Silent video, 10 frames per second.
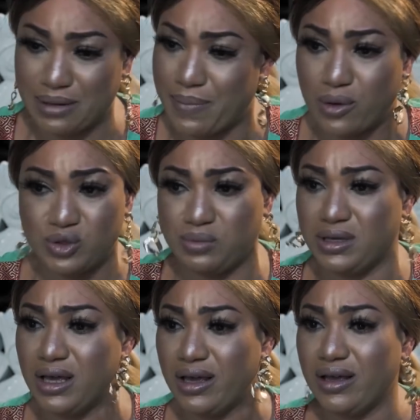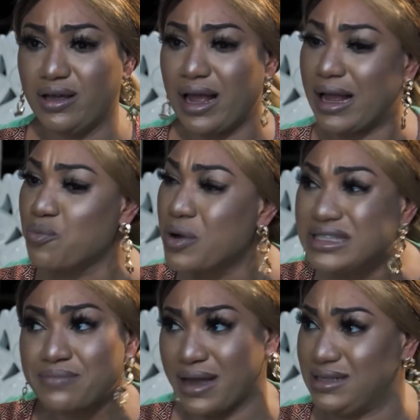a thing about me. Like I'm
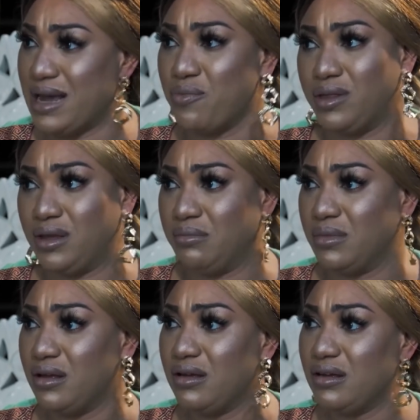wasting my time with him.